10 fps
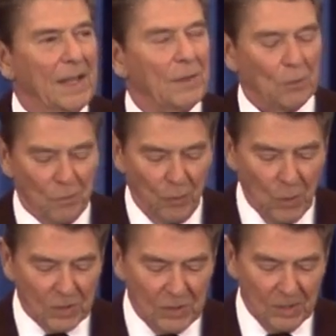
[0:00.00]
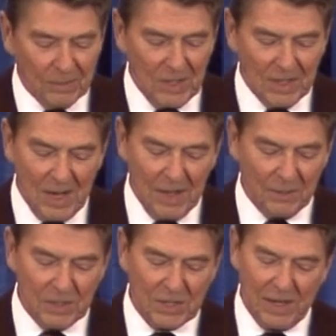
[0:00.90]
Through 4 terms in
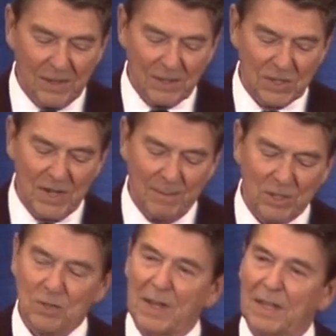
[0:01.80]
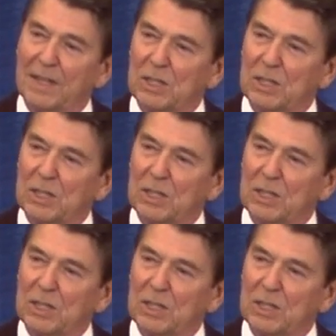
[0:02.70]
Congress, Carroll has demonstrated